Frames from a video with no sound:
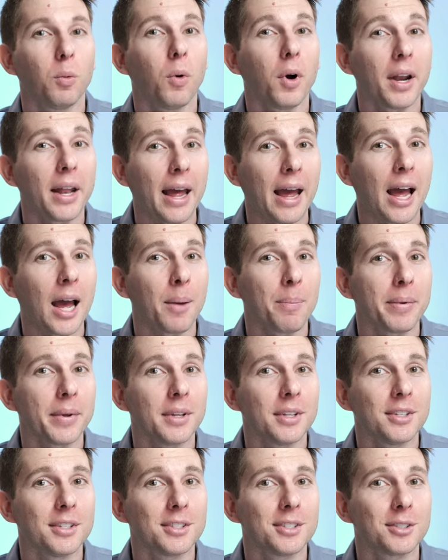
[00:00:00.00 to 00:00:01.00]
what
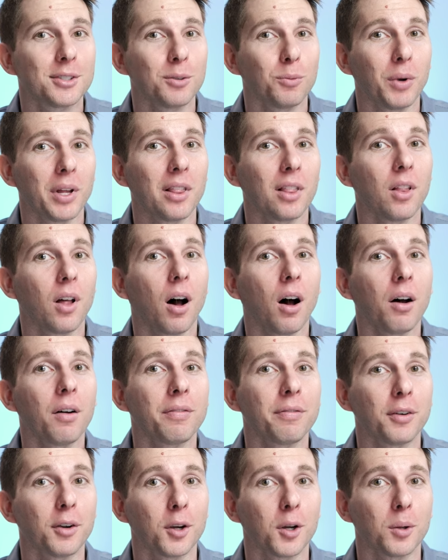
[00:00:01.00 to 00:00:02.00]
happens when law
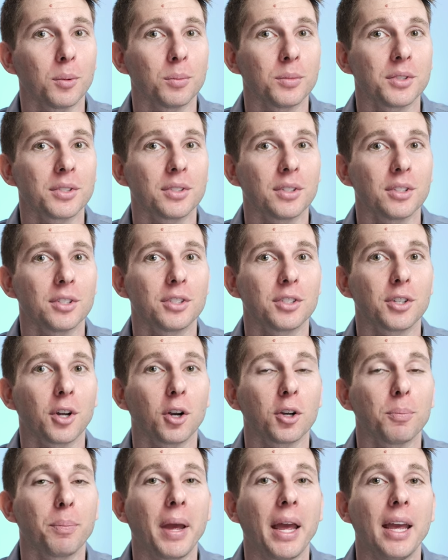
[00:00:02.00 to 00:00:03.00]
firms
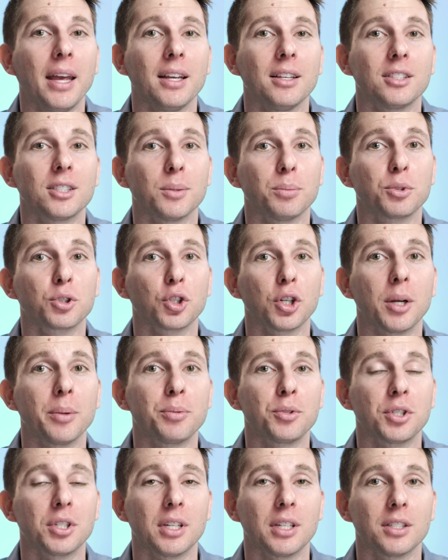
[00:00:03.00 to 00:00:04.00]
start paying
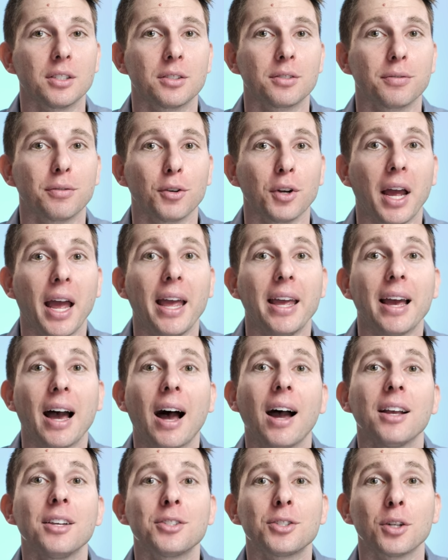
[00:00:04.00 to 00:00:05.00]
subscriptions for
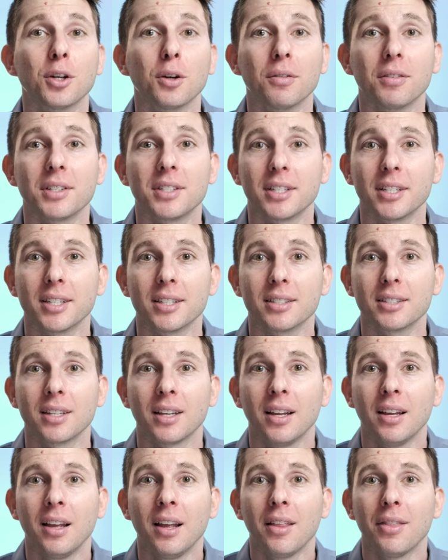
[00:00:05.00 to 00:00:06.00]
AI services
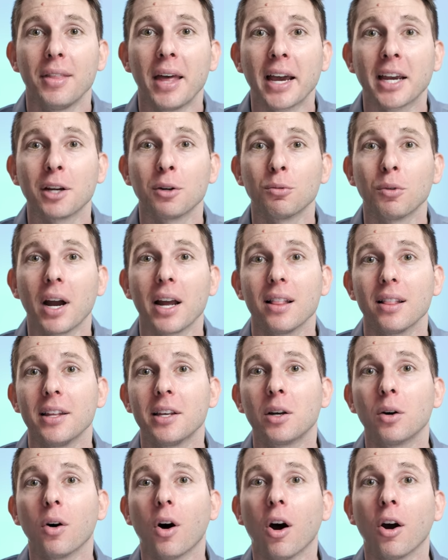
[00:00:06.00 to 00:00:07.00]
that can write
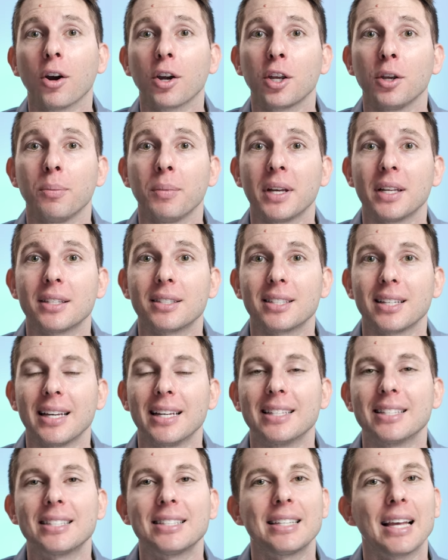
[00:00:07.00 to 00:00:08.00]
legal arguments
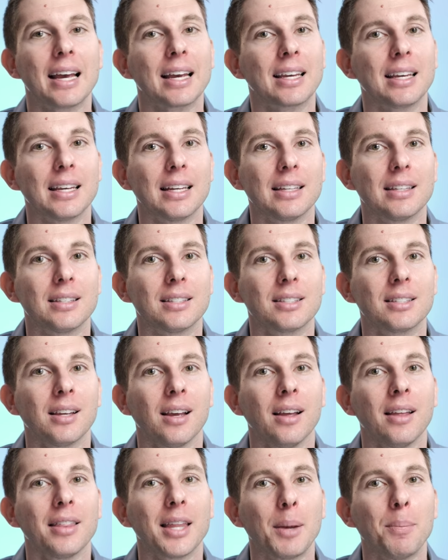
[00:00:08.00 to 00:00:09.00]
in seconds
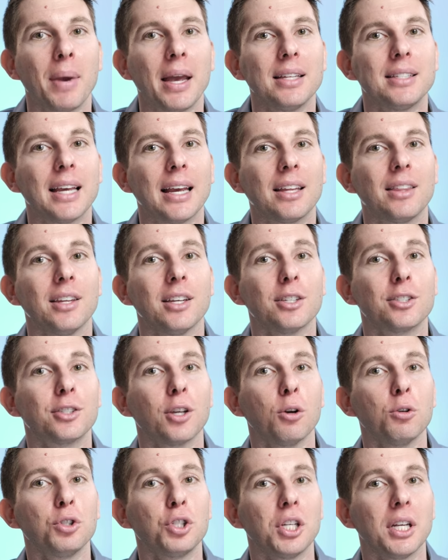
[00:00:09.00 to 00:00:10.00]
that may take the
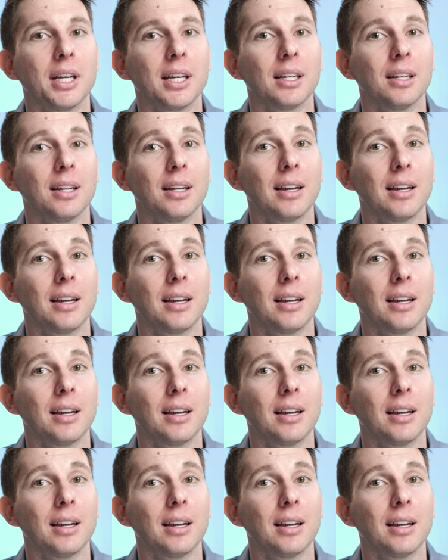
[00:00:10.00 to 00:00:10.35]
associate